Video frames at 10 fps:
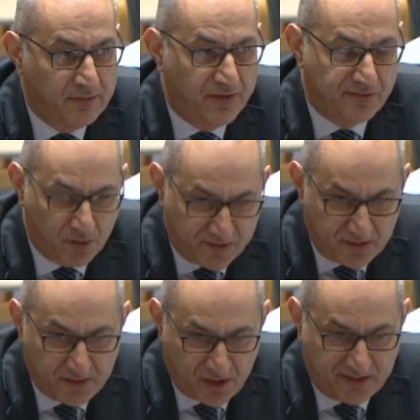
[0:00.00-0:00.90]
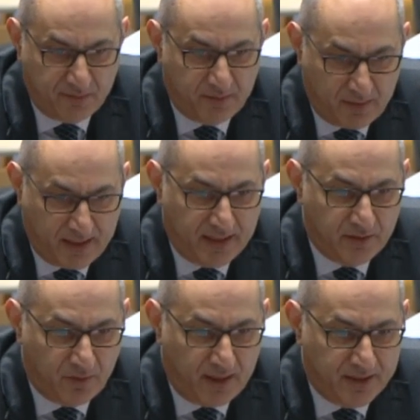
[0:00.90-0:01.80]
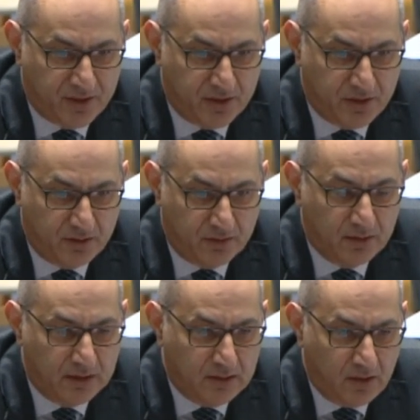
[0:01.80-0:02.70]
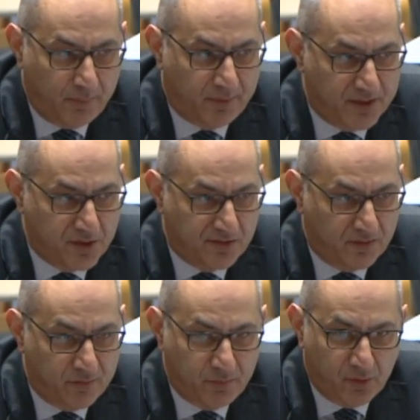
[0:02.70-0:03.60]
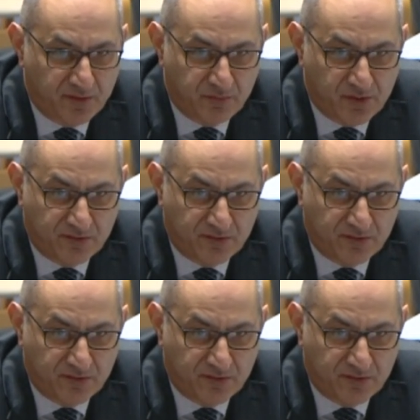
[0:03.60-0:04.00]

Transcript: There's always an adjustment made in relation to Operation Sovereign Borders, which is